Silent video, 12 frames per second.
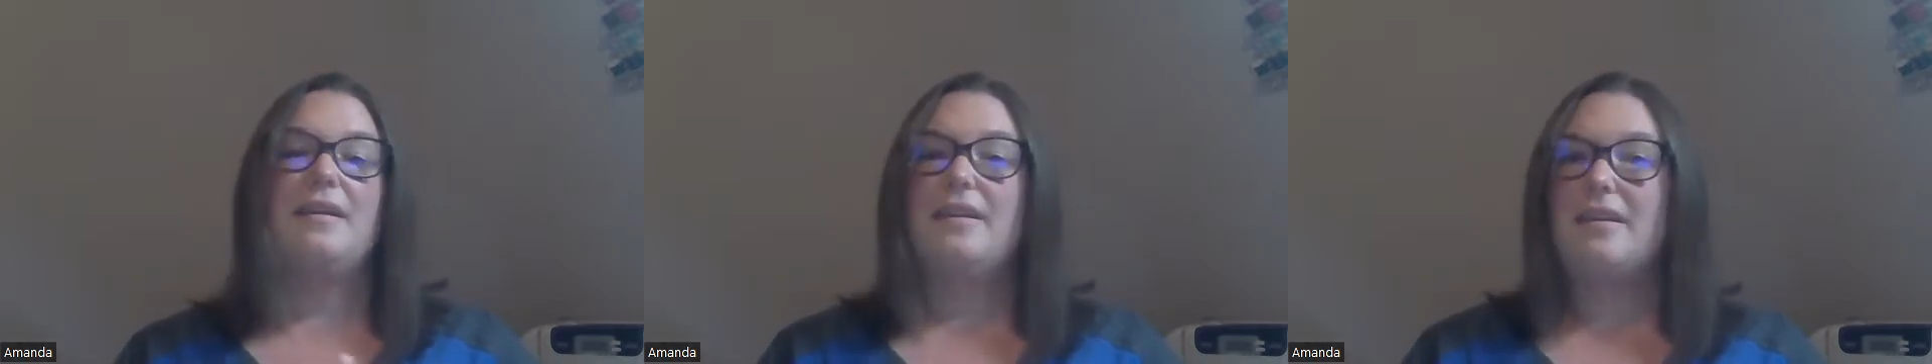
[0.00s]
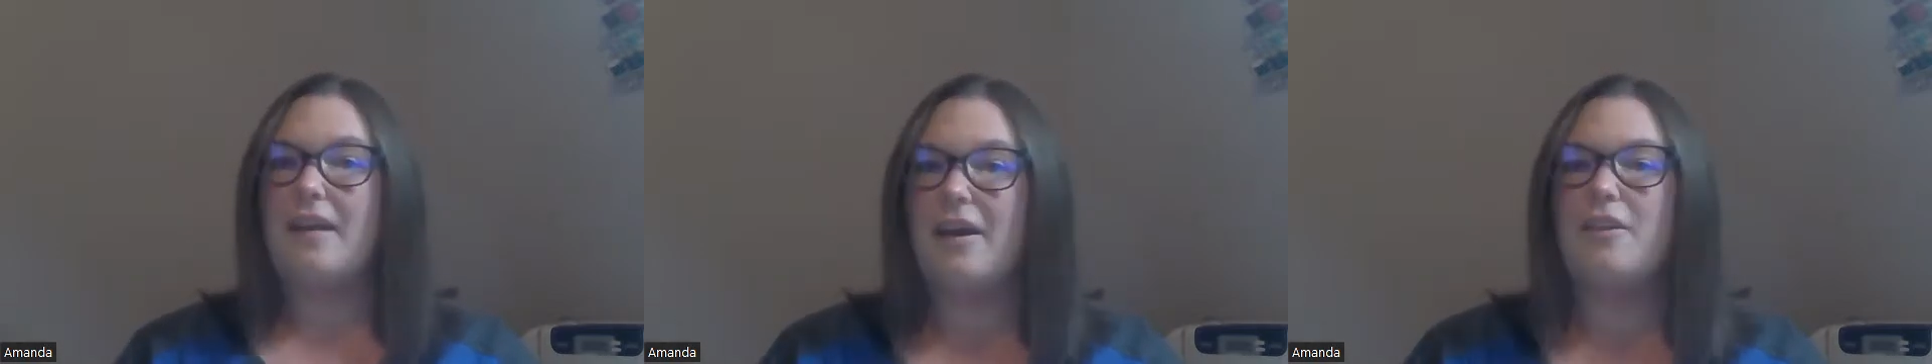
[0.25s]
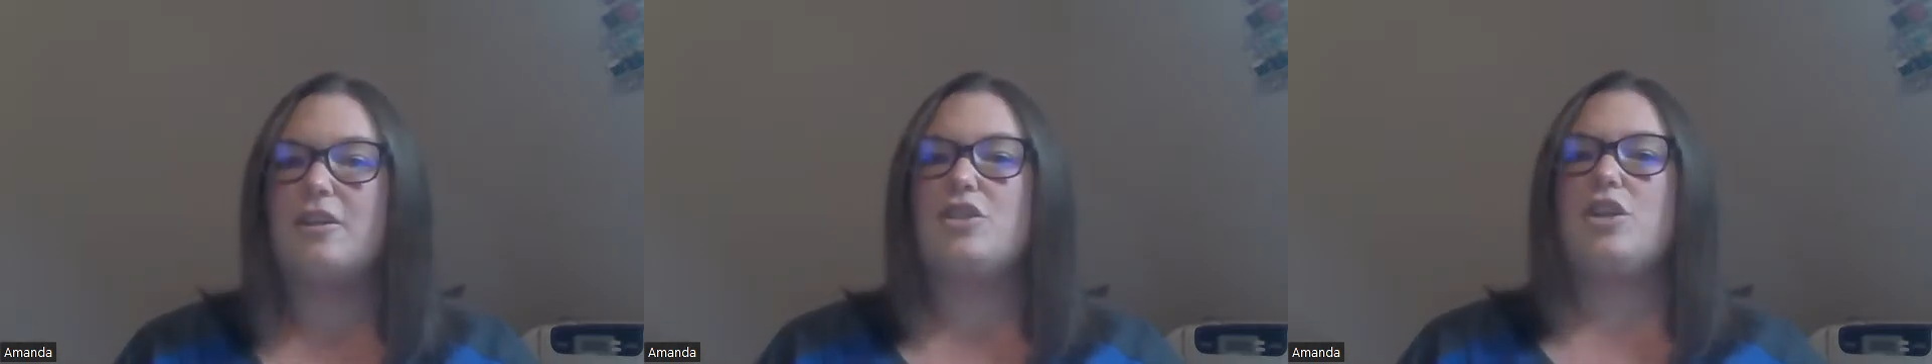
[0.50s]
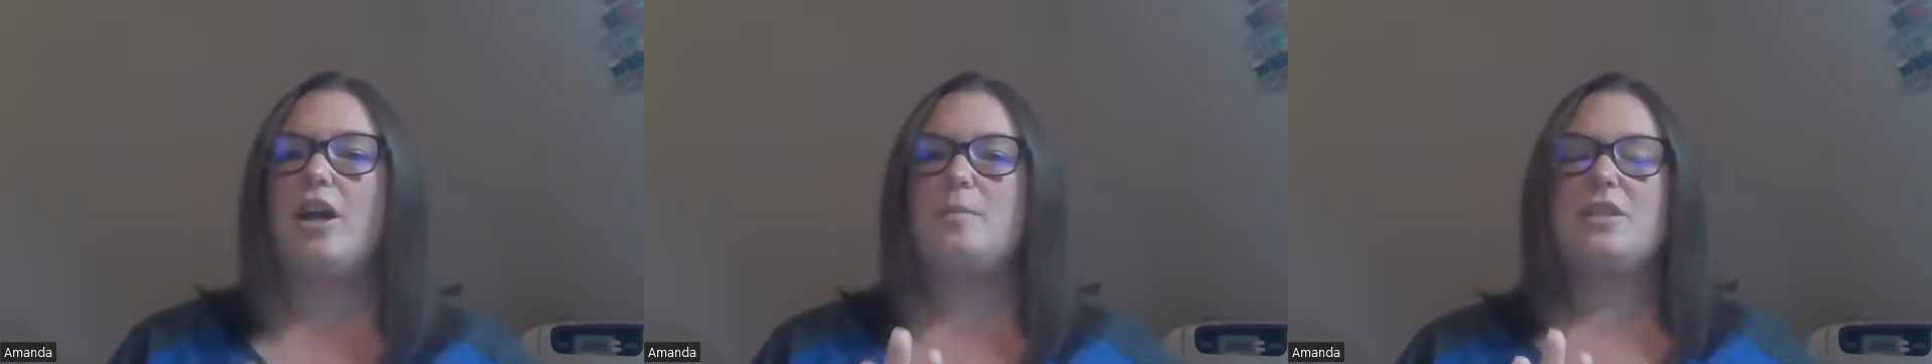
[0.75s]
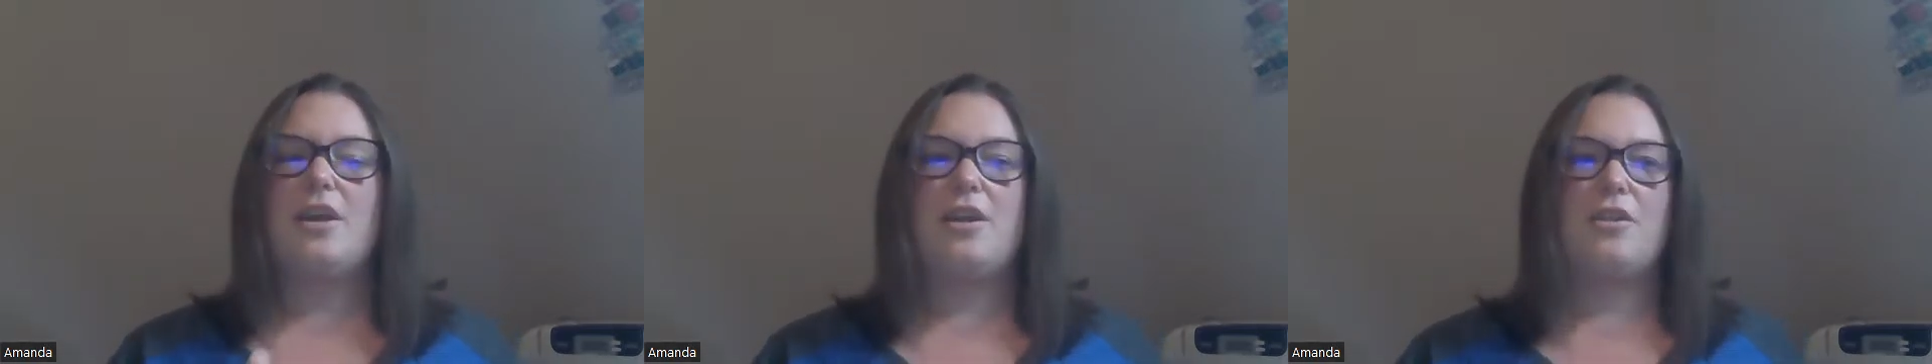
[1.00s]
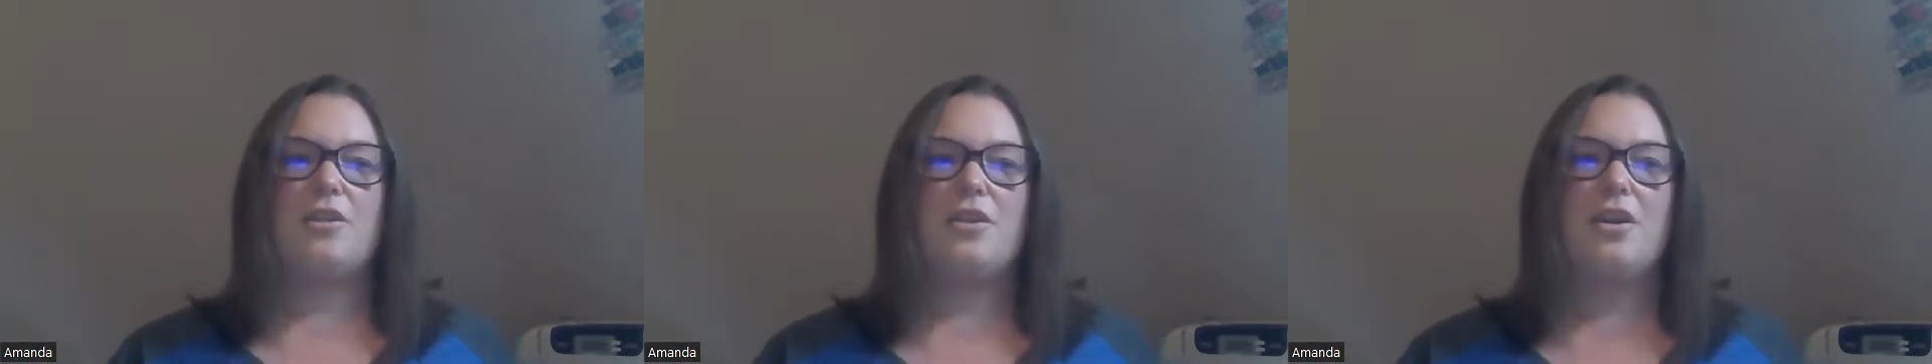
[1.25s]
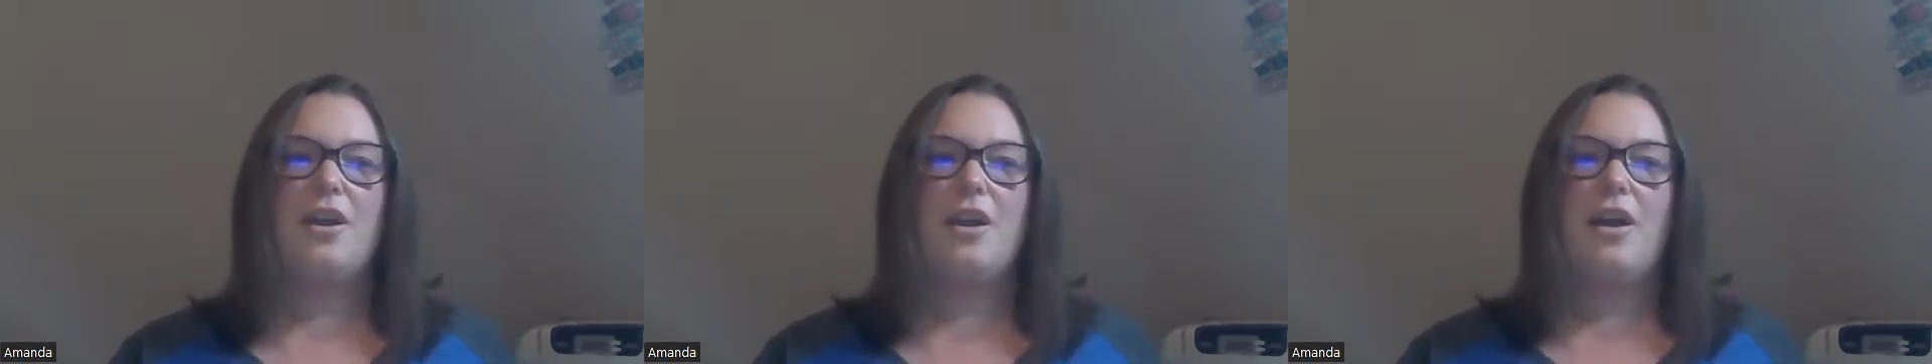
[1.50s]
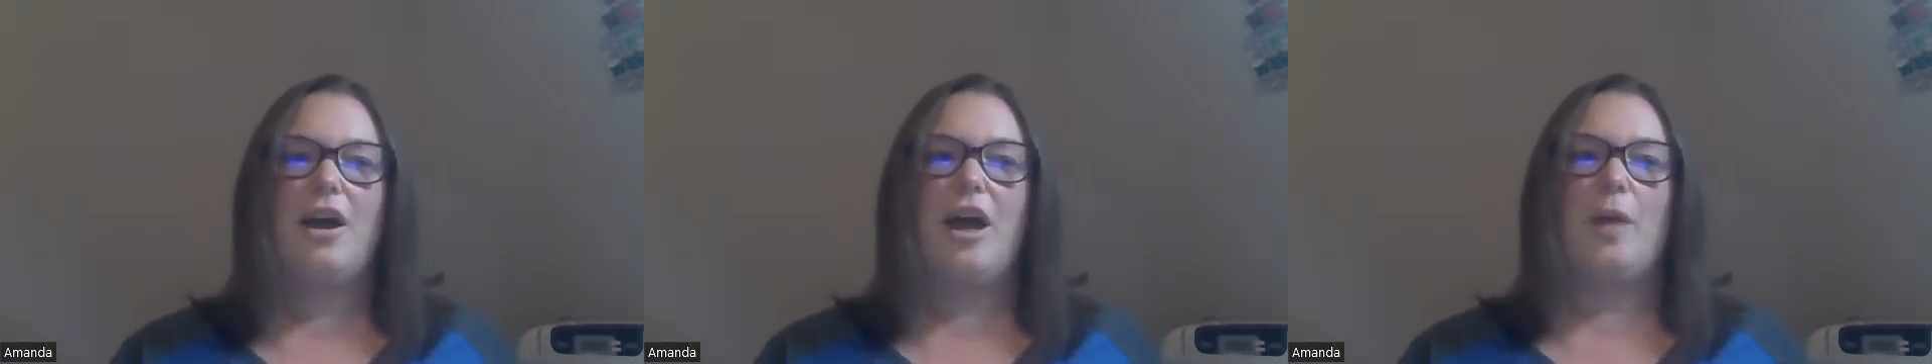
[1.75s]
other jobs, other
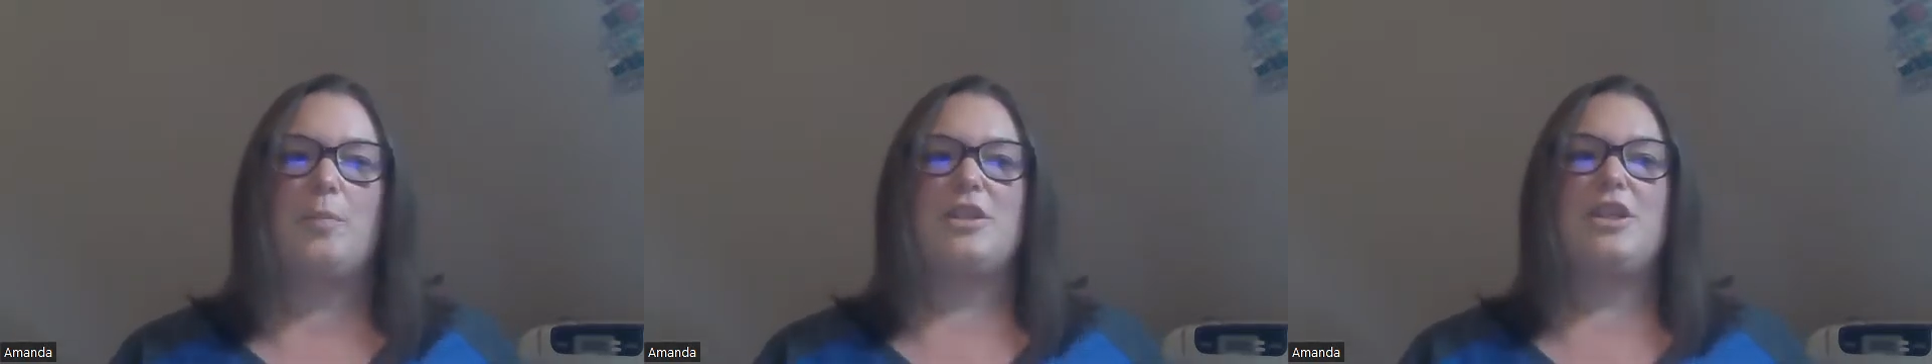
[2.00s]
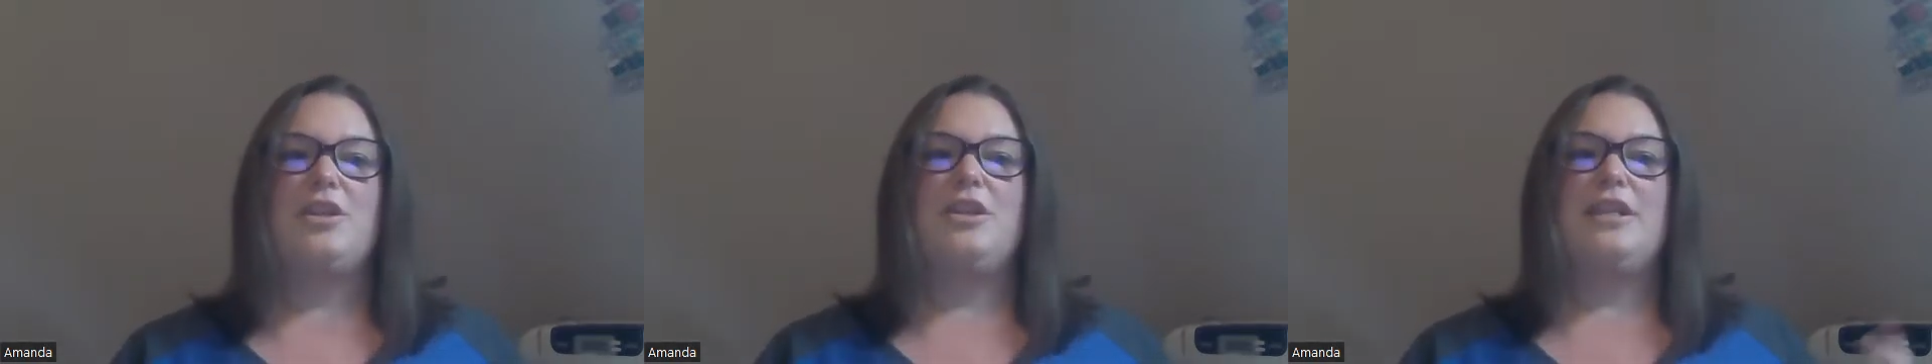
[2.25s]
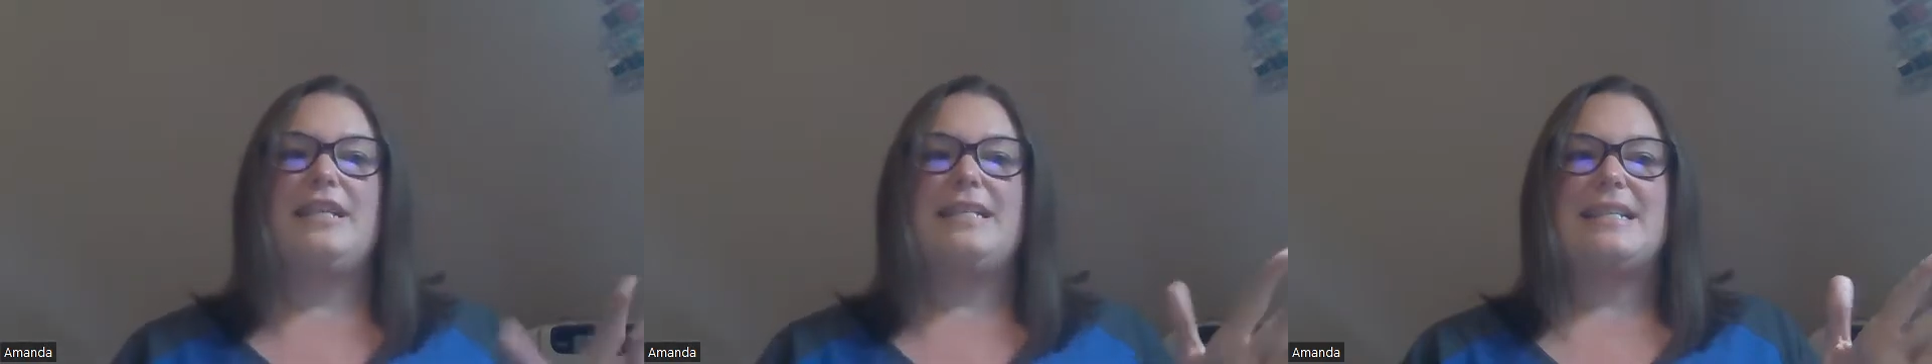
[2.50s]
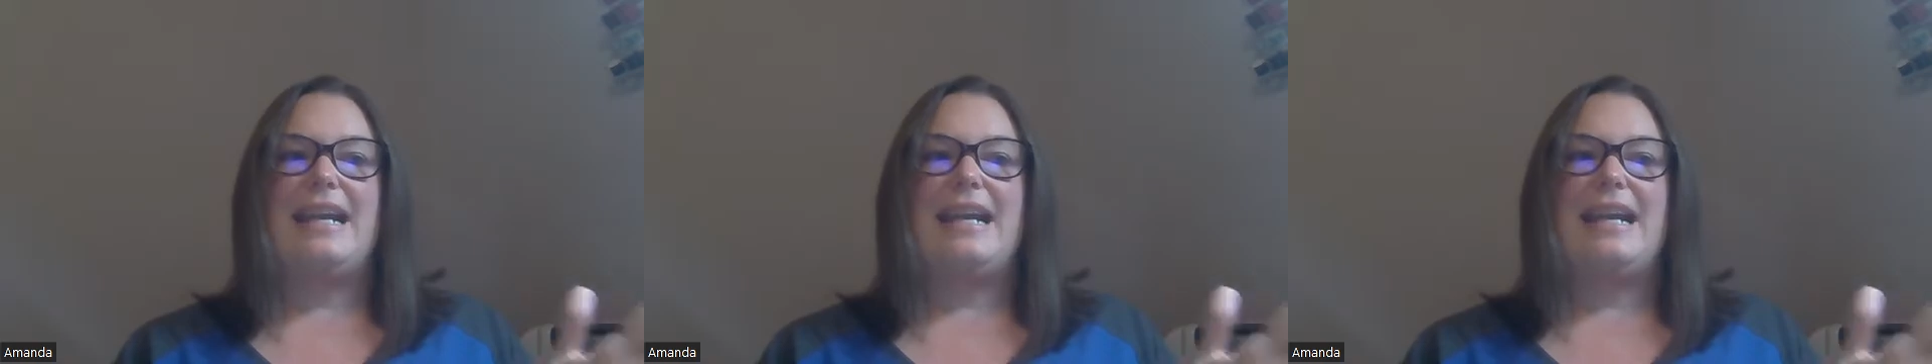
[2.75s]
opportunities.